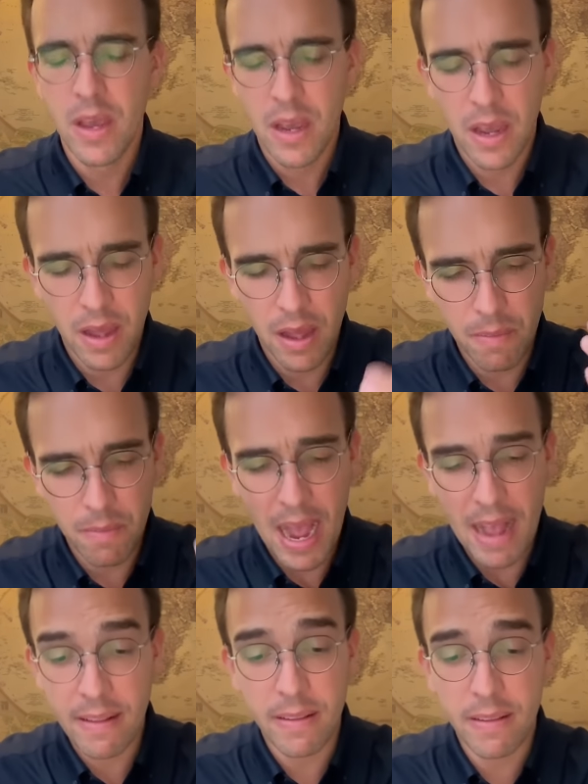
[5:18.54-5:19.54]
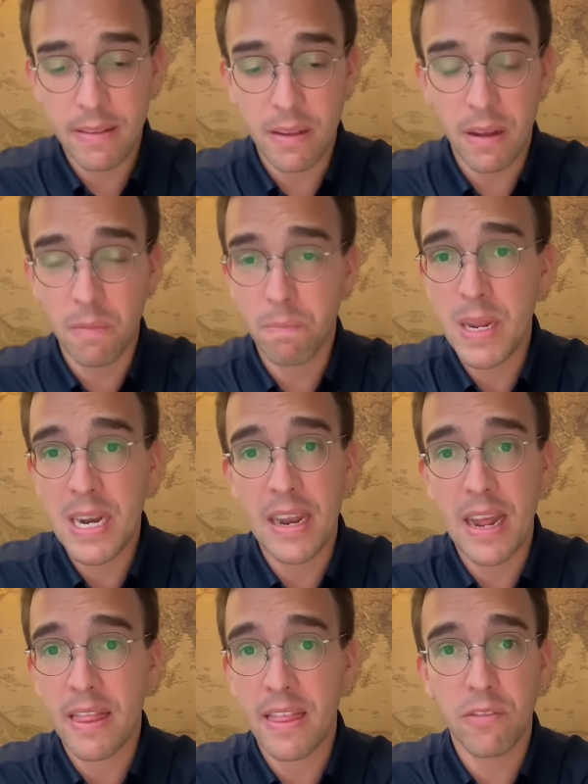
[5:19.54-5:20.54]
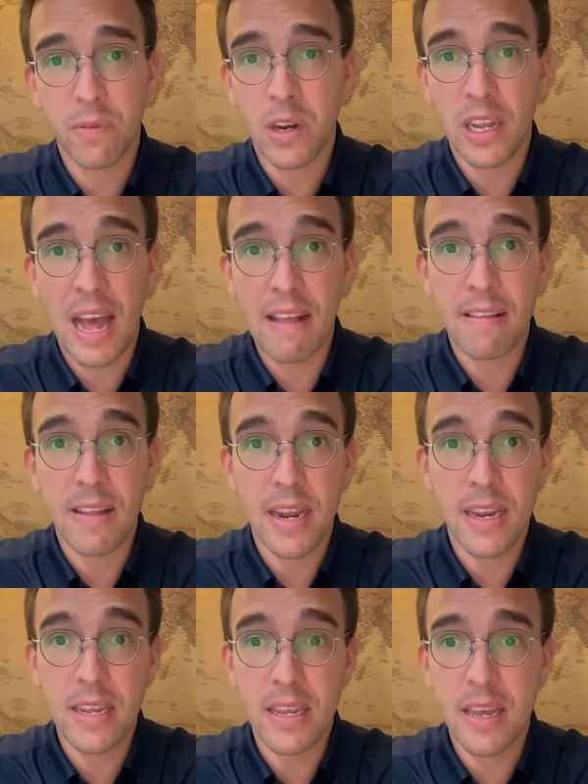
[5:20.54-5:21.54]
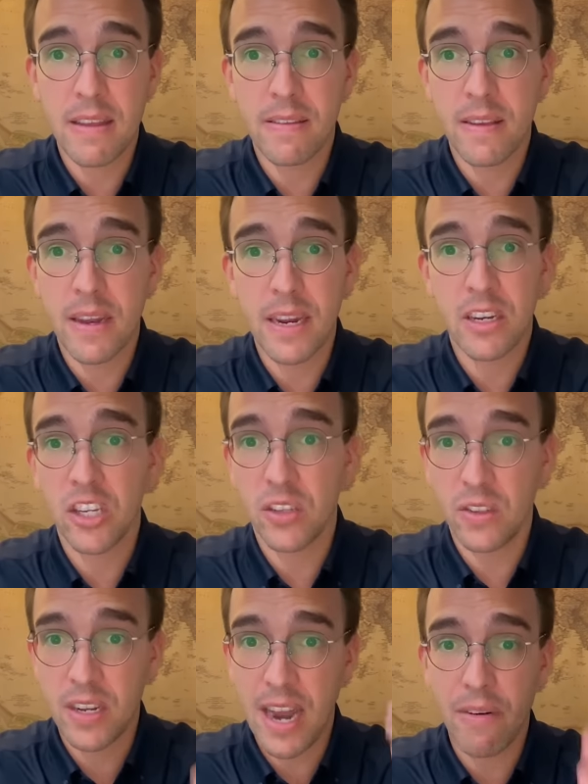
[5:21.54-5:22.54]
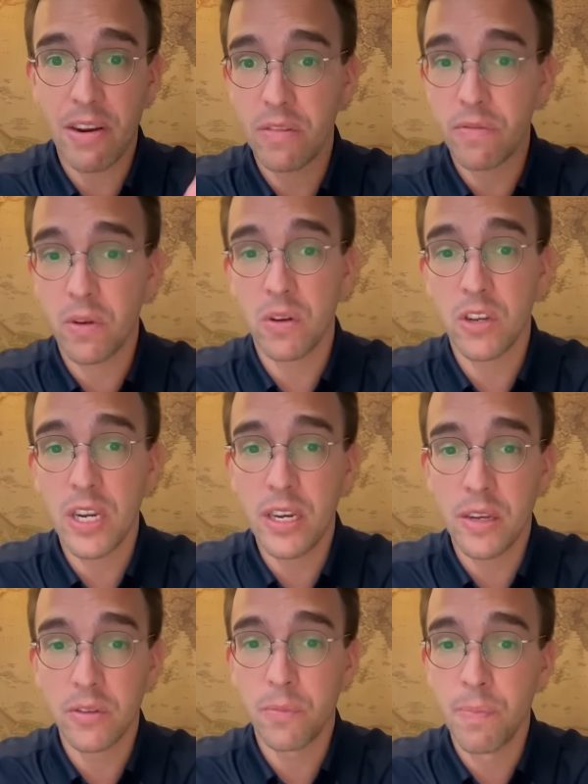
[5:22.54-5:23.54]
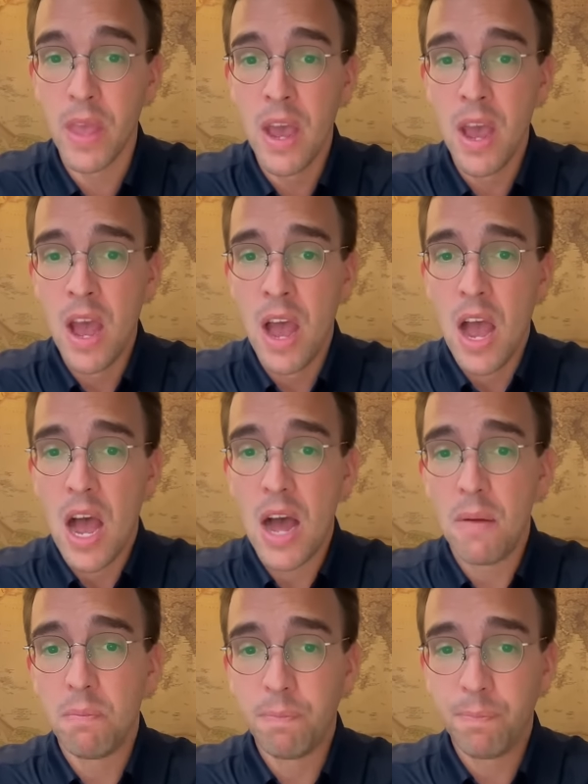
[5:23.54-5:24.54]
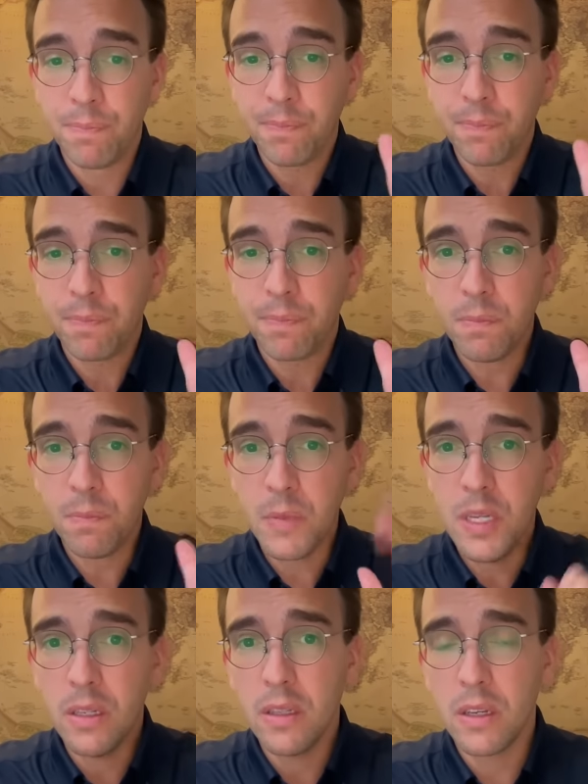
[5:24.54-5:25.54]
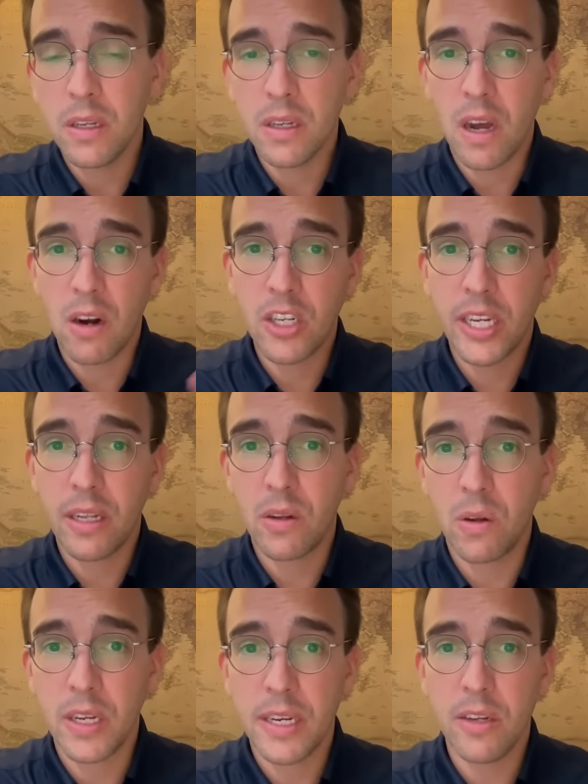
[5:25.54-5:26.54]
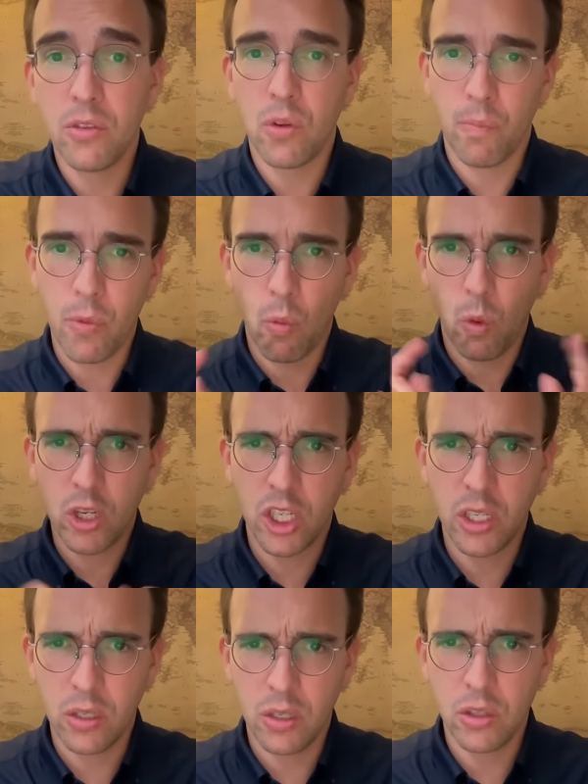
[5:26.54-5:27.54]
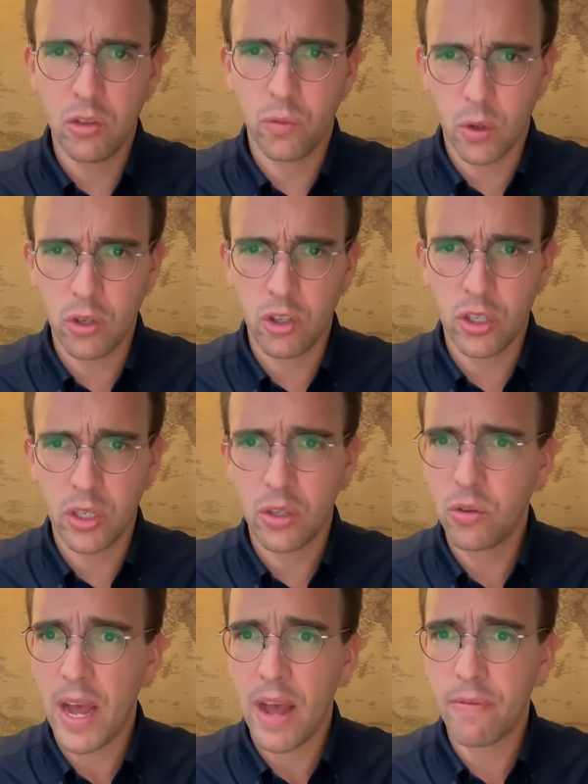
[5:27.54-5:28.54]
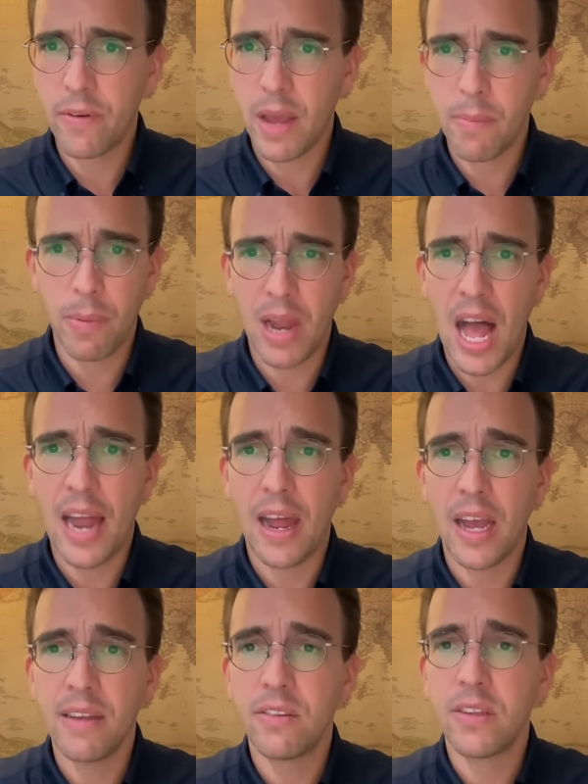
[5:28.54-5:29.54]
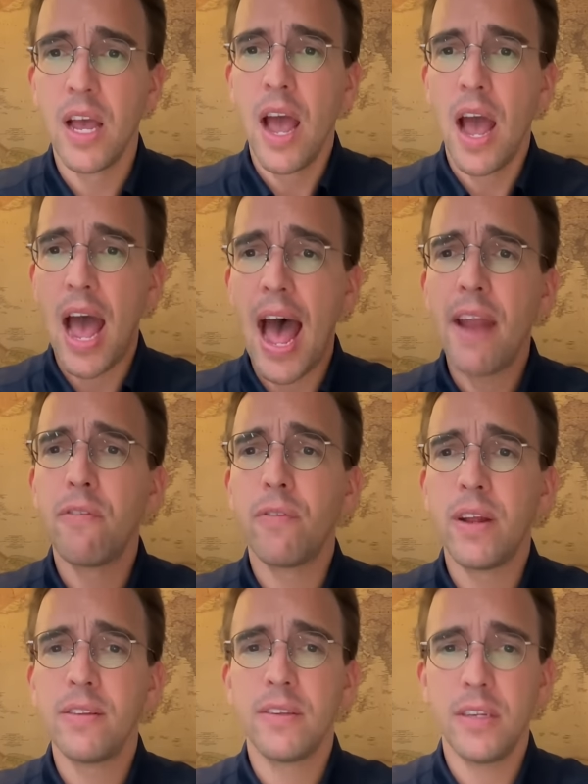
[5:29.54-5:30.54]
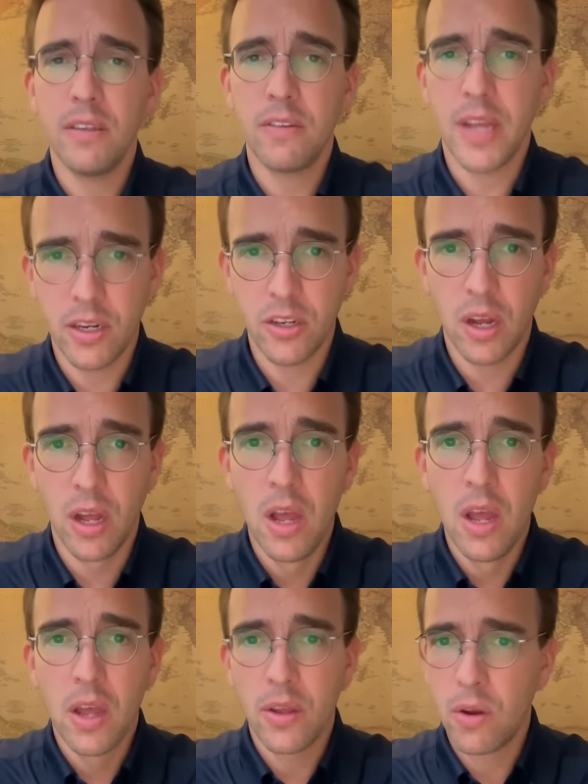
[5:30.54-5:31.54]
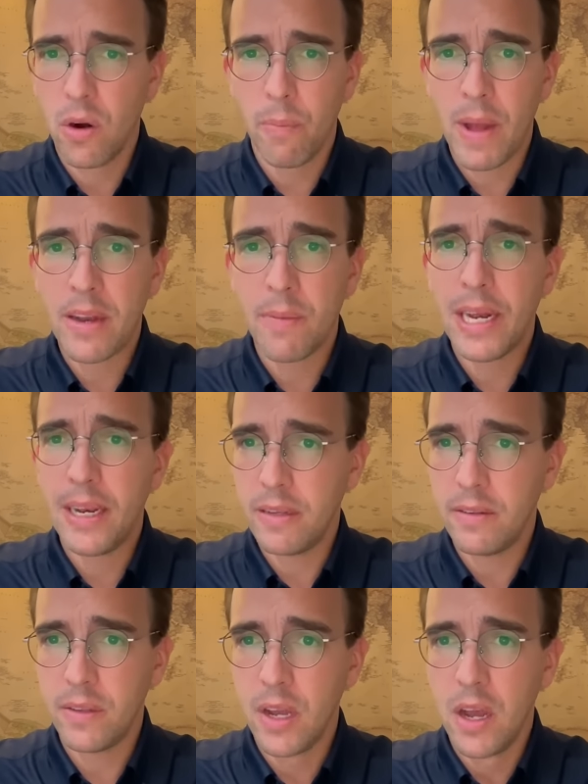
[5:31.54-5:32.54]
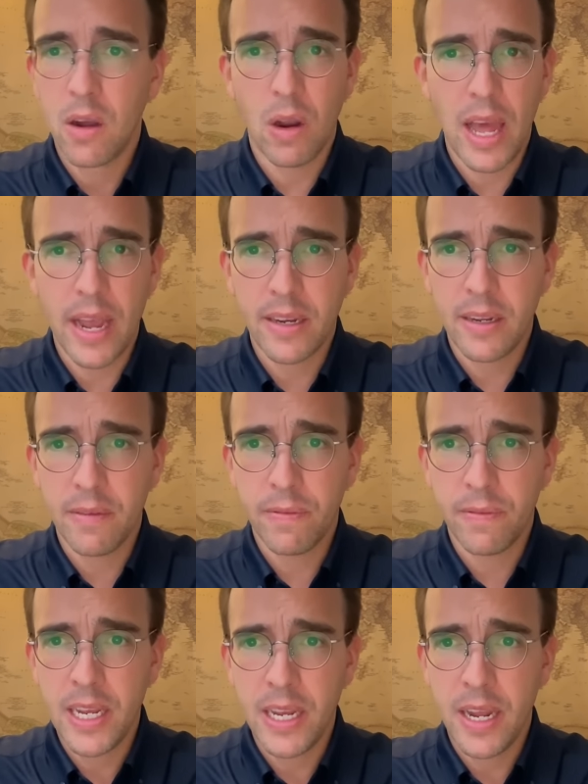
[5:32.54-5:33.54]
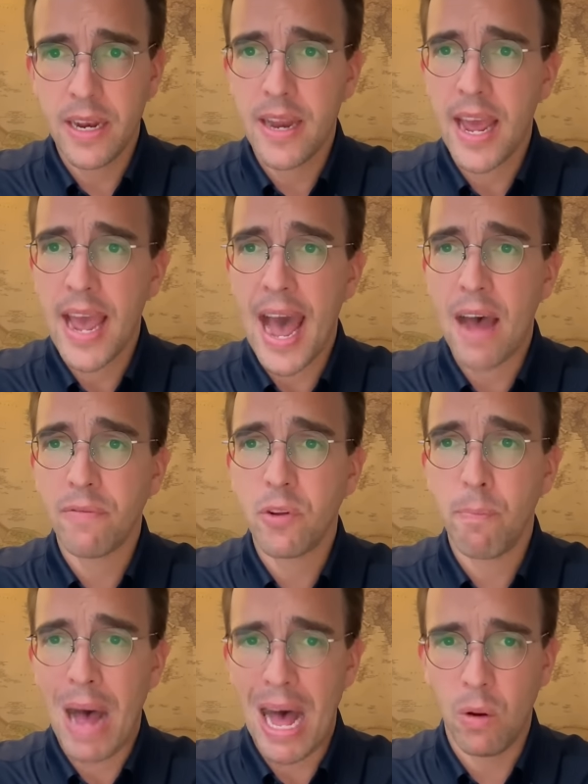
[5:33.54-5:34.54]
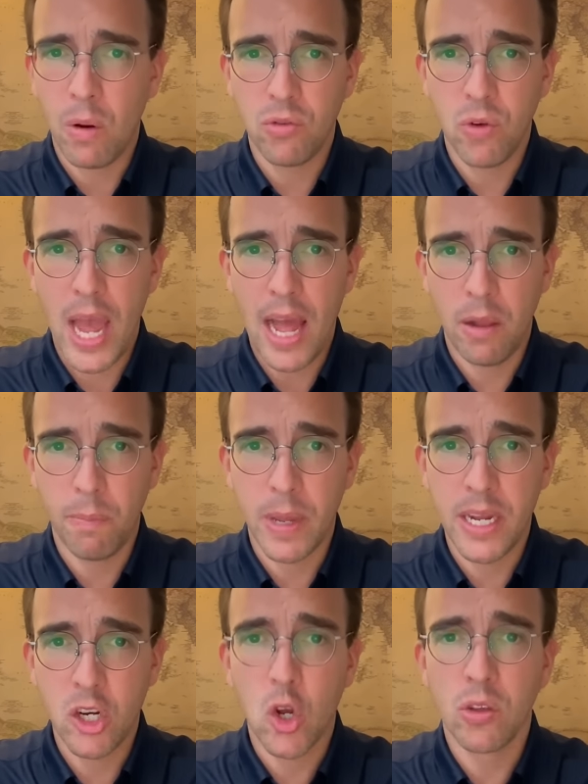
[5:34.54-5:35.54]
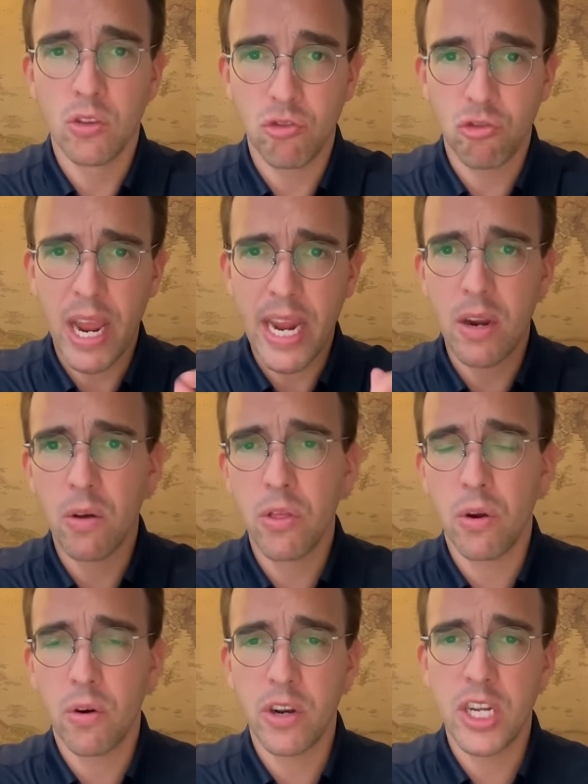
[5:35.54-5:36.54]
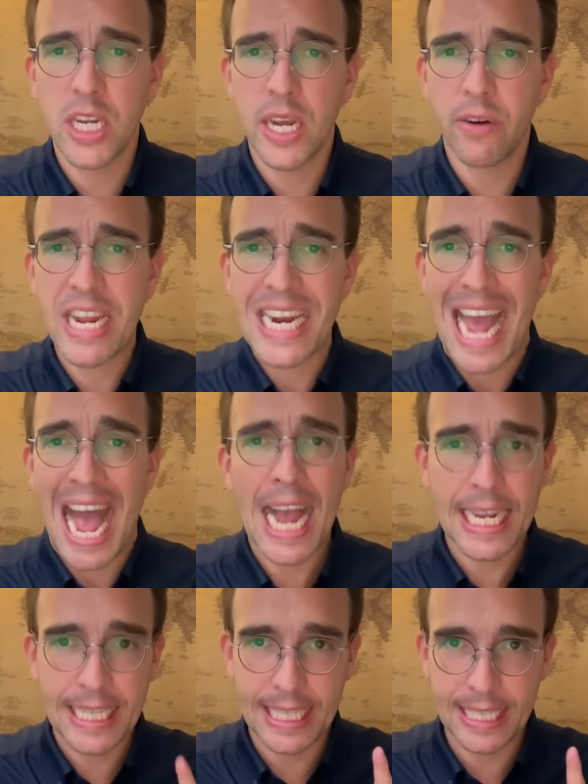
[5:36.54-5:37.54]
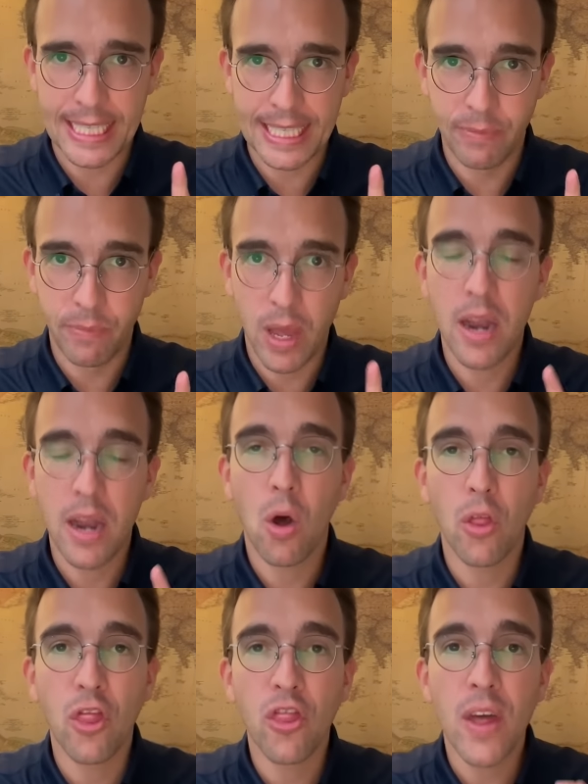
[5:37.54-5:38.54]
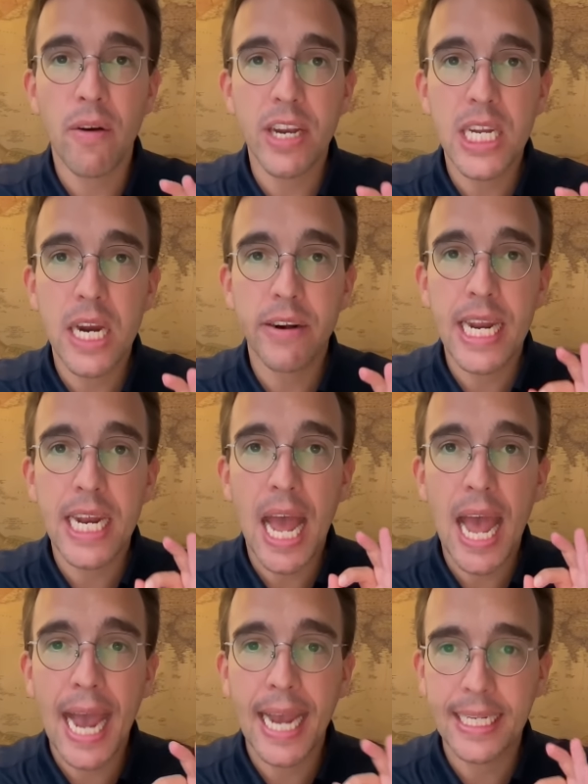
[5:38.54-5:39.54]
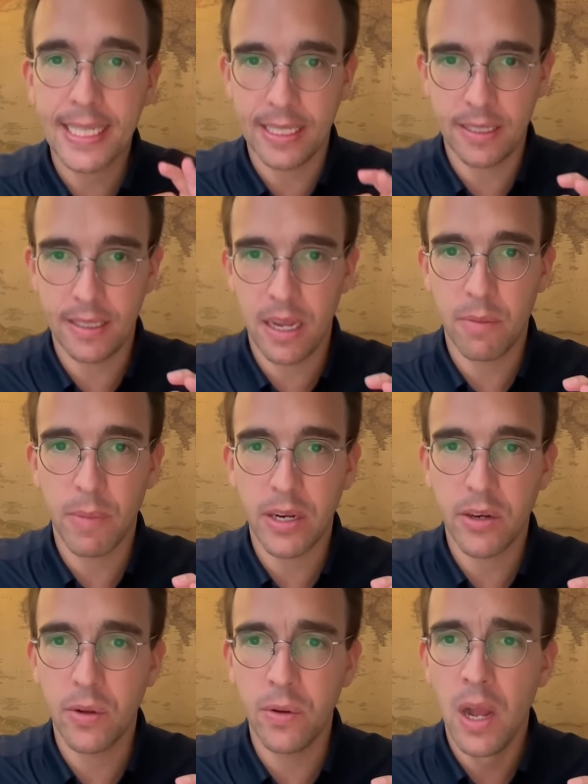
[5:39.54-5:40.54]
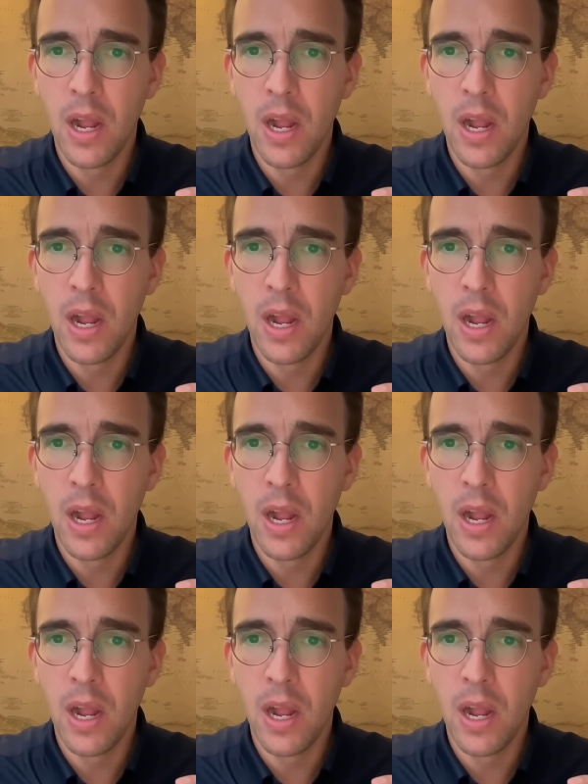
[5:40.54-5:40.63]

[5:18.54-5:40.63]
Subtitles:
Has been like this for the last 80 years, and it just, the narrative continues. The article continues, Washington is fortunate to have capable allies and friends in East Asia, Europe and the Middle East. Collectively, they have the power to help it constrain the authoritarian axis. An authoritarian axis, I mind you.